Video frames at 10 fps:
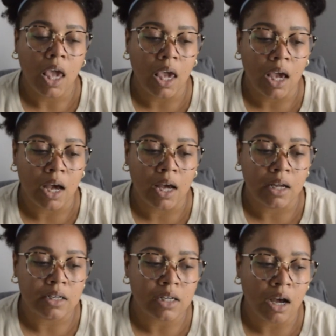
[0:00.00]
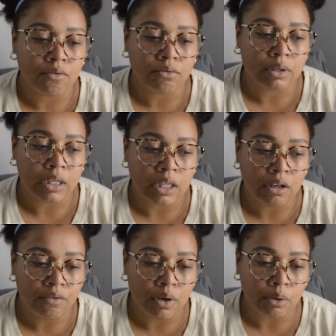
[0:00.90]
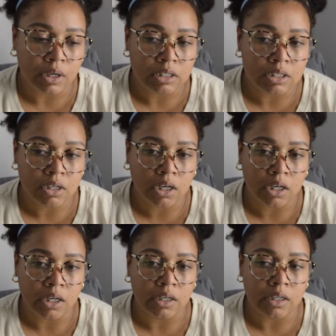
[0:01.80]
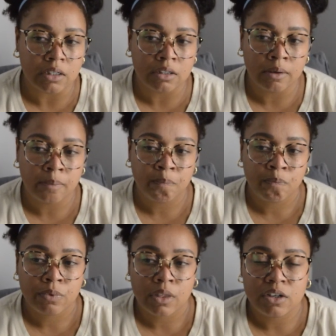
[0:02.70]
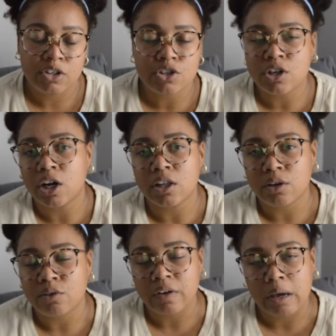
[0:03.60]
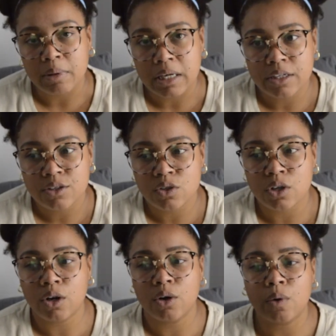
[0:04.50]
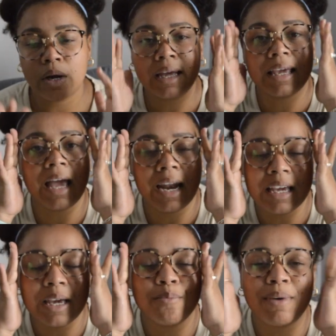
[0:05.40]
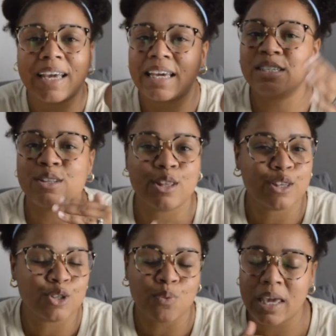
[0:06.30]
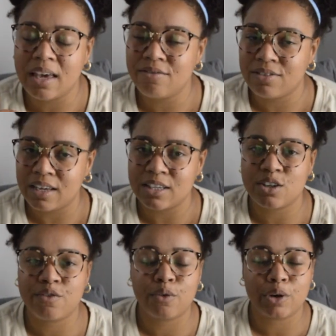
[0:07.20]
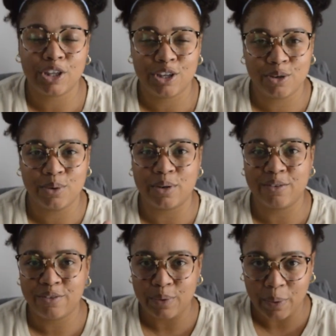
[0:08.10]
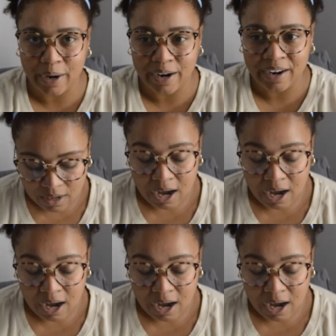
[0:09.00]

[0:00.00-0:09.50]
and have really focused on just our little family. So getting back into the swing of things for Q4.